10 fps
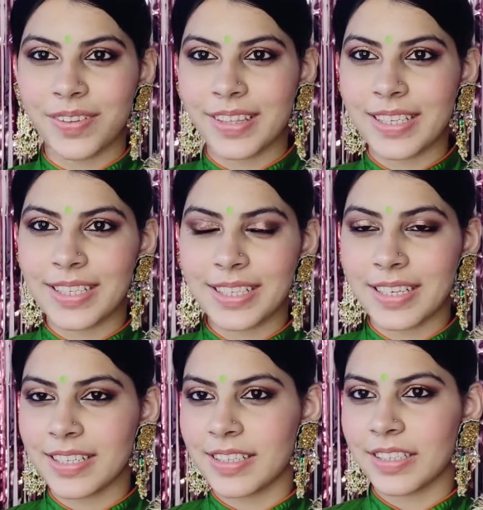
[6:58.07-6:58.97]
So this
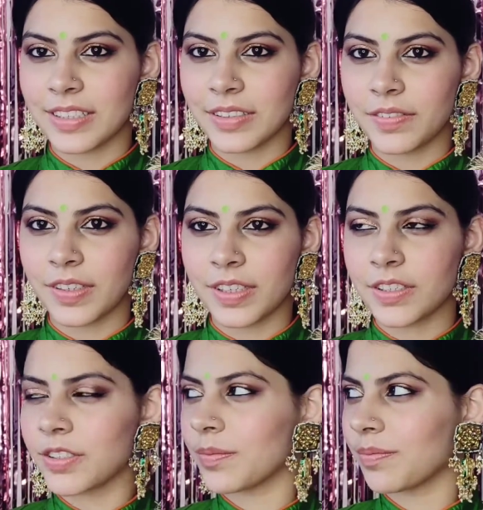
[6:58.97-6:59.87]
is the
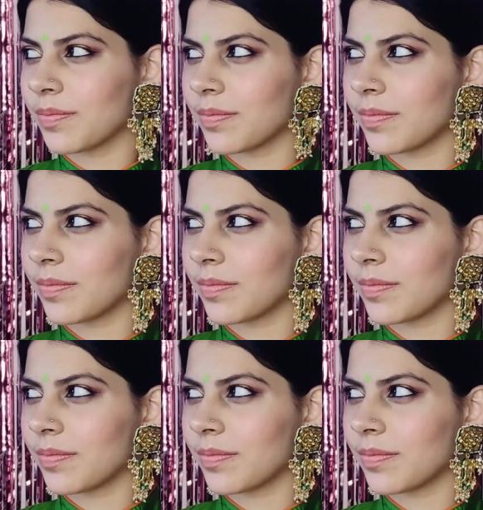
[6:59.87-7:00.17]
finished.